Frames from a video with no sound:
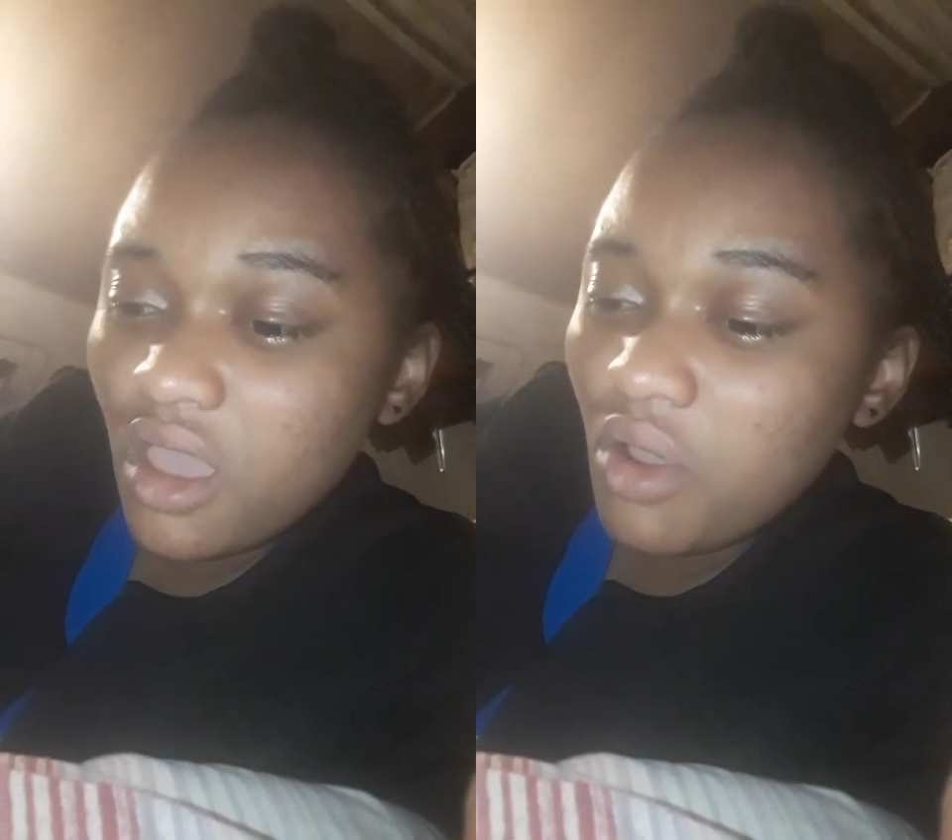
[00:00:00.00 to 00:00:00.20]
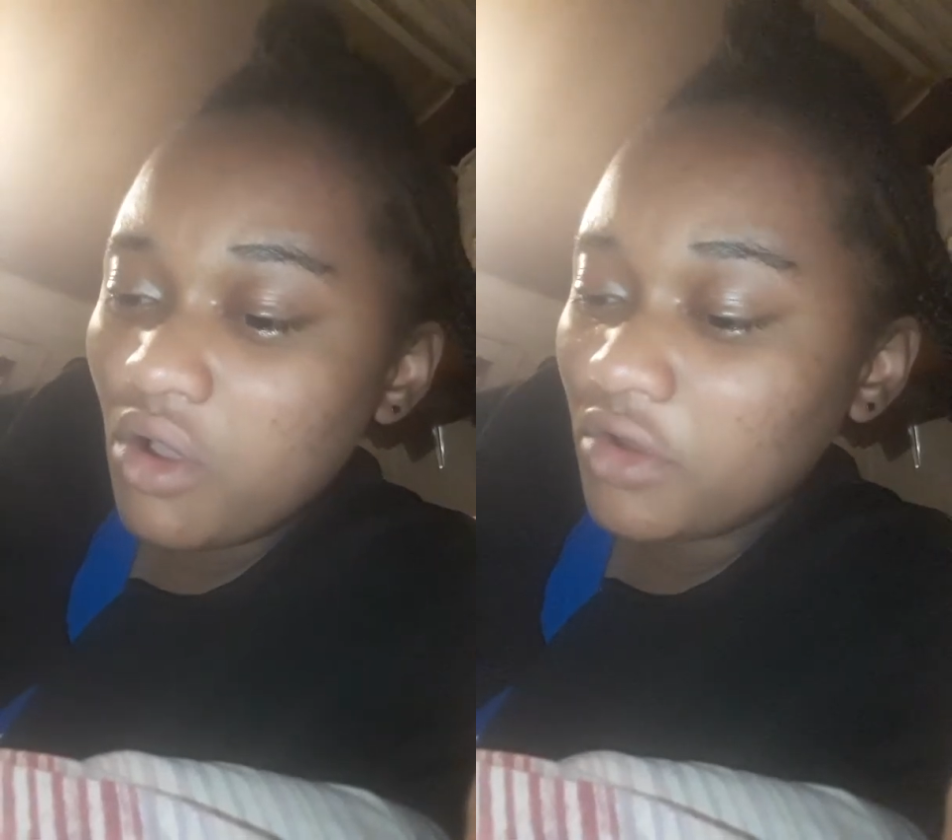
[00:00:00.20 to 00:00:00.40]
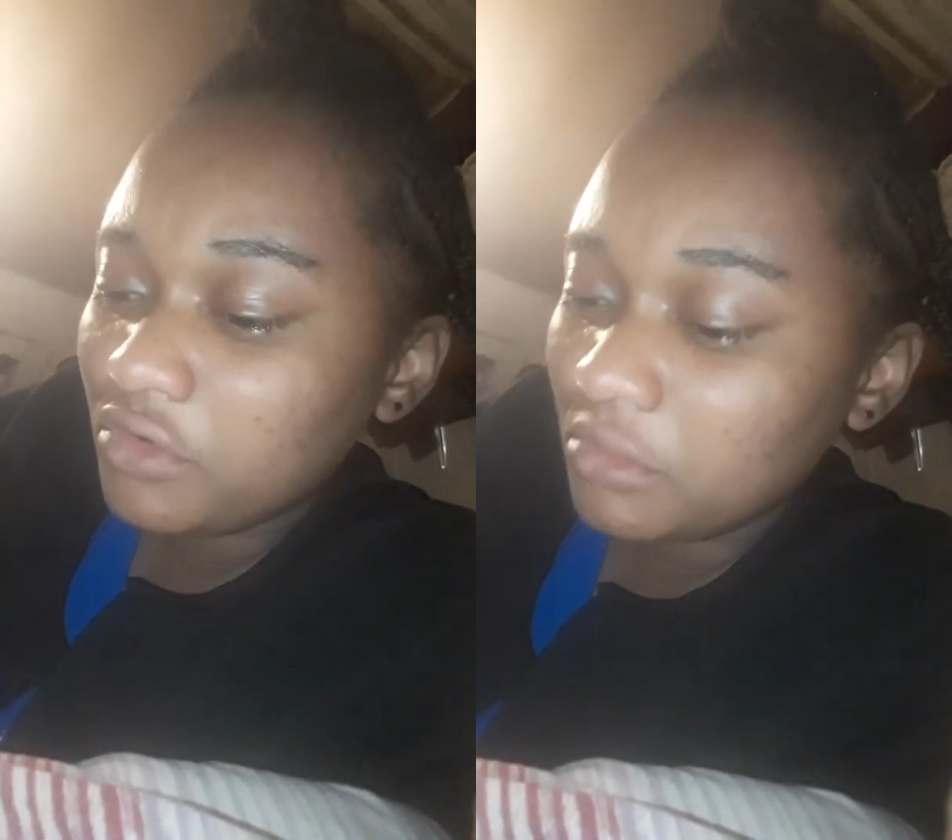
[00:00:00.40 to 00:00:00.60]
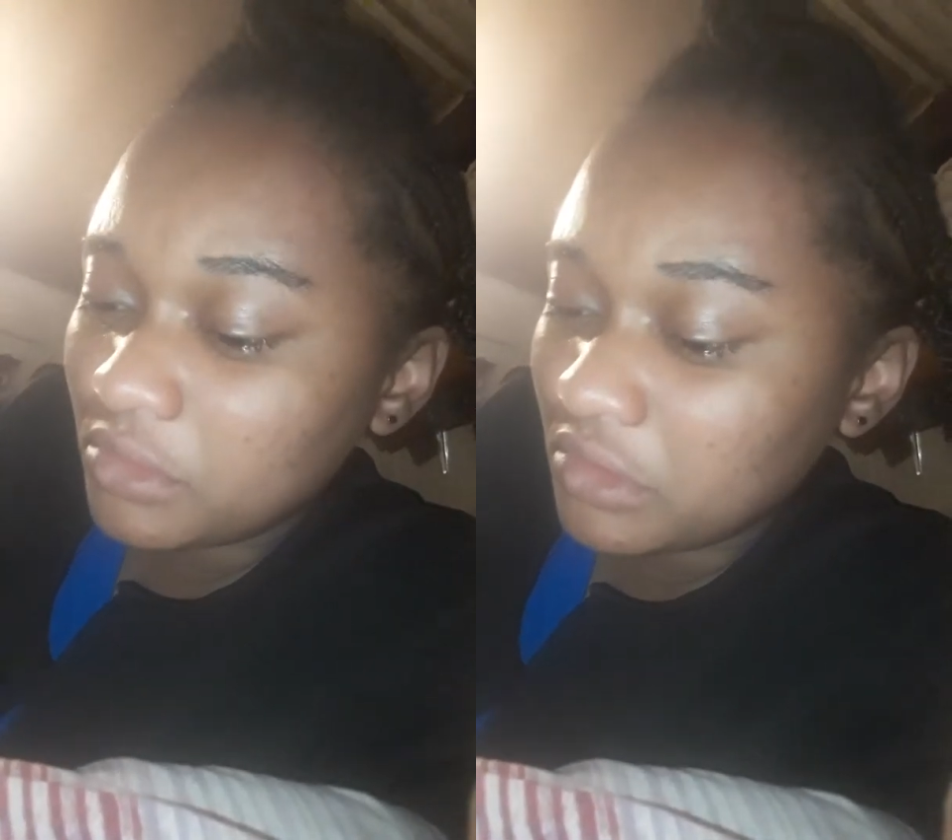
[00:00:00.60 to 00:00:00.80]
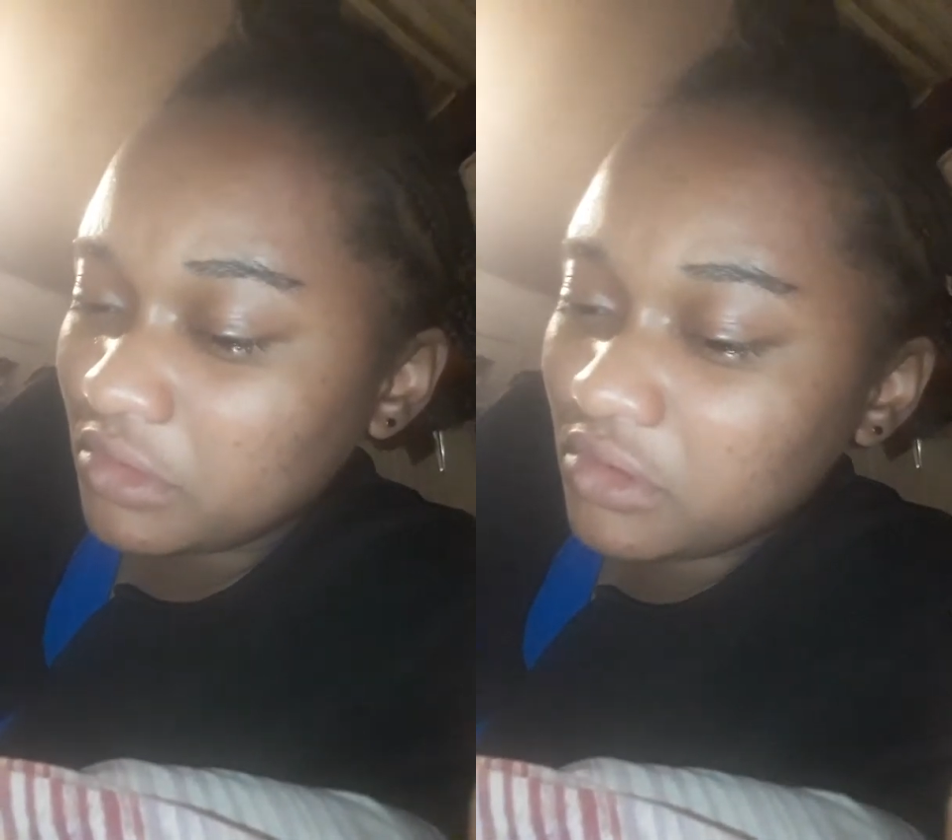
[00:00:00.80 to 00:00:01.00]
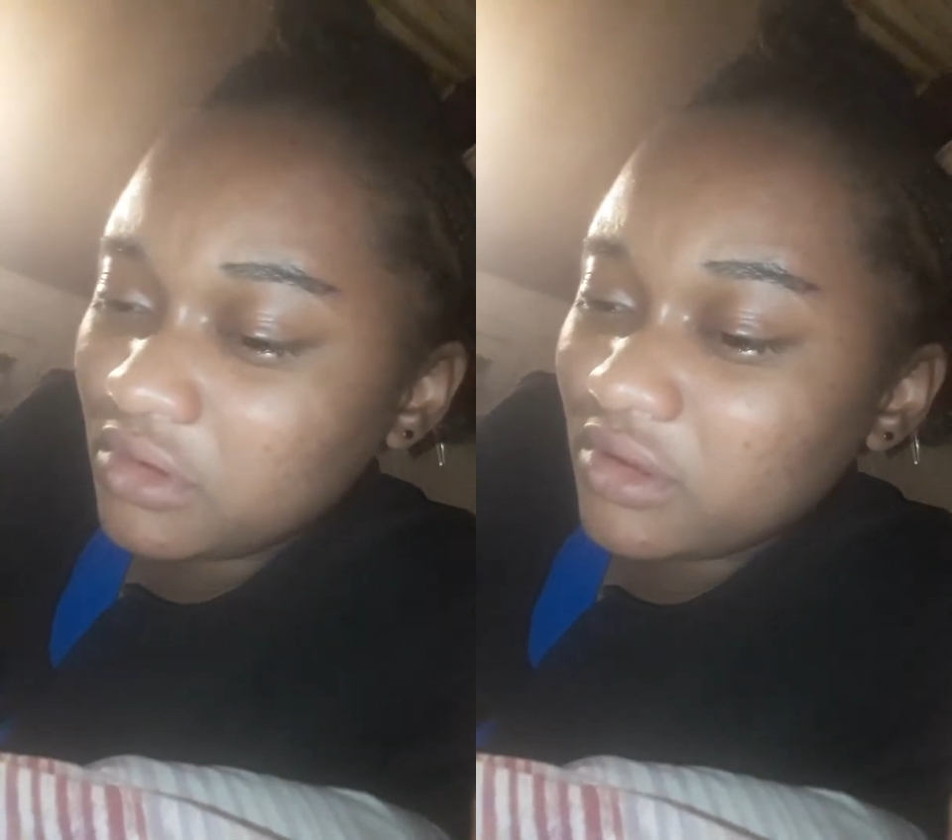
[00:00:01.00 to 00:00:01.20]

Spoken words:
And what no no.